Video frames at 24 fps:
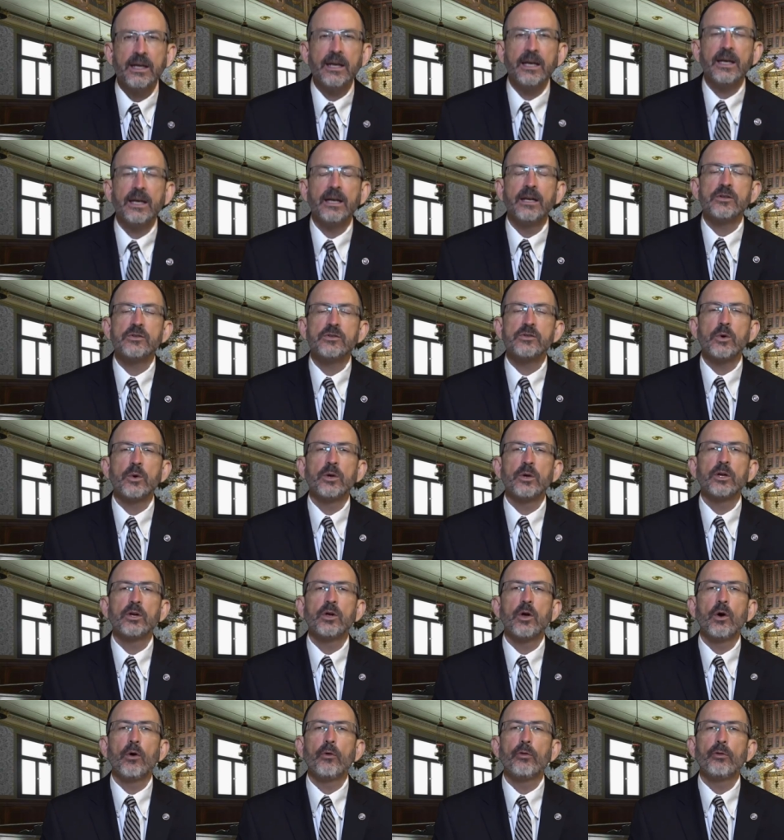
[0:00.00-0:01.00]
It is going
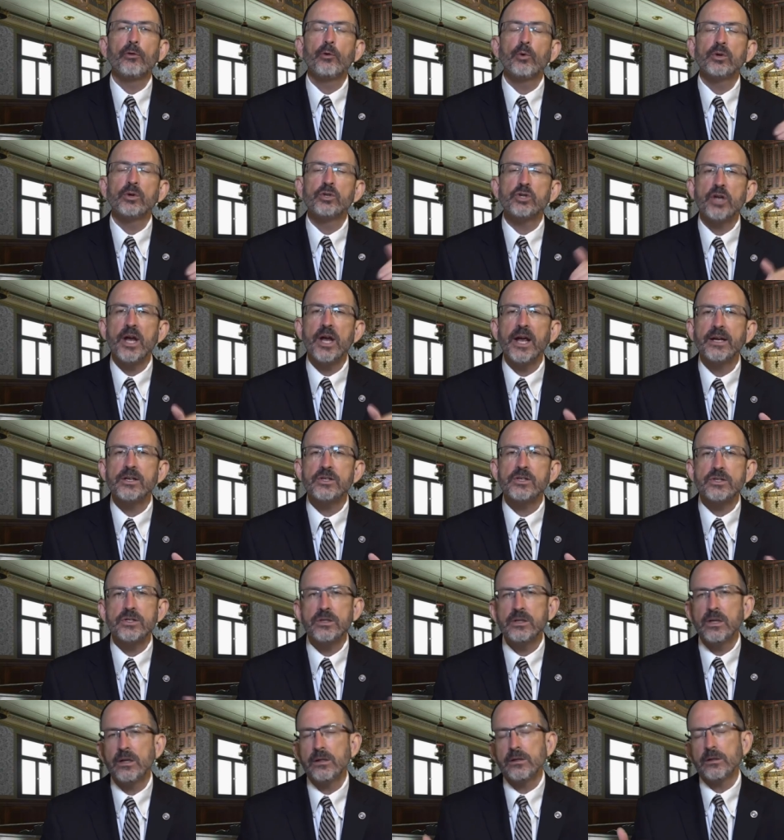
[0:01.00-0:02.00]
to go through a
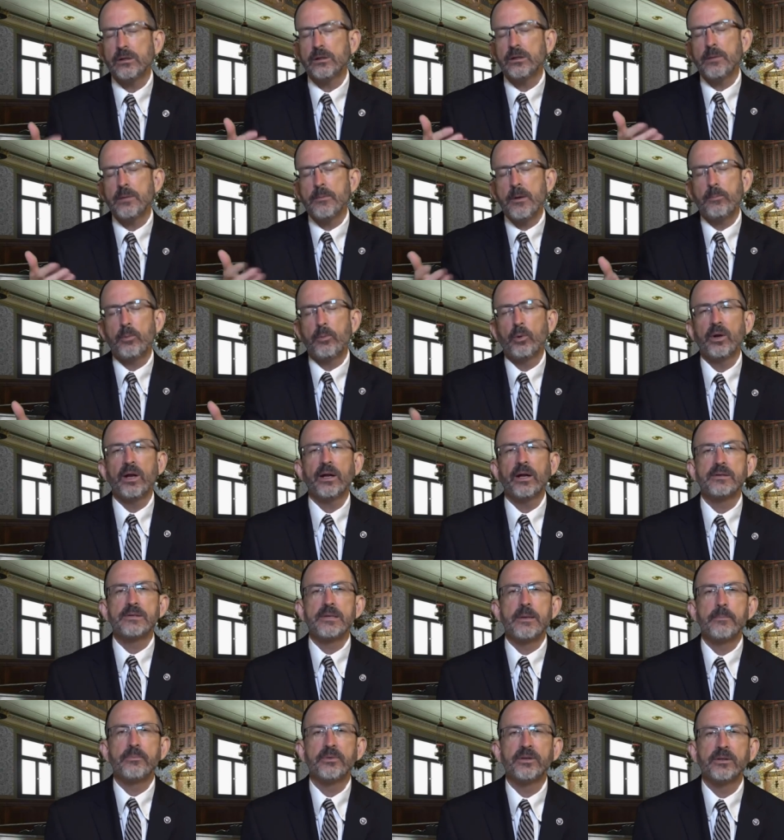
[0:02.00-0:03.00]
change. Now, let me point out
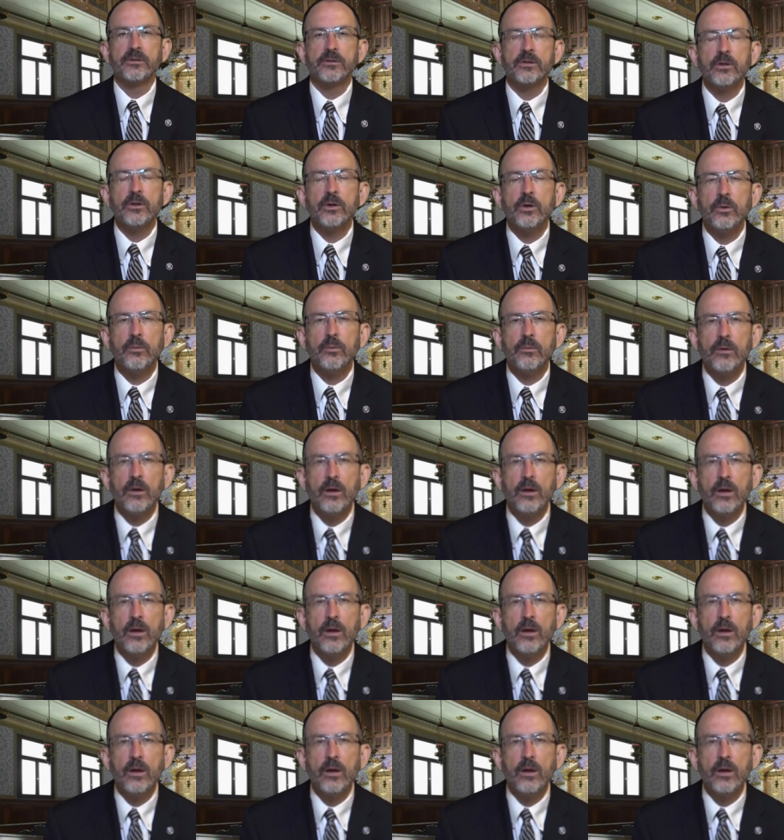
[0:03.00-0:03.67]
something to you.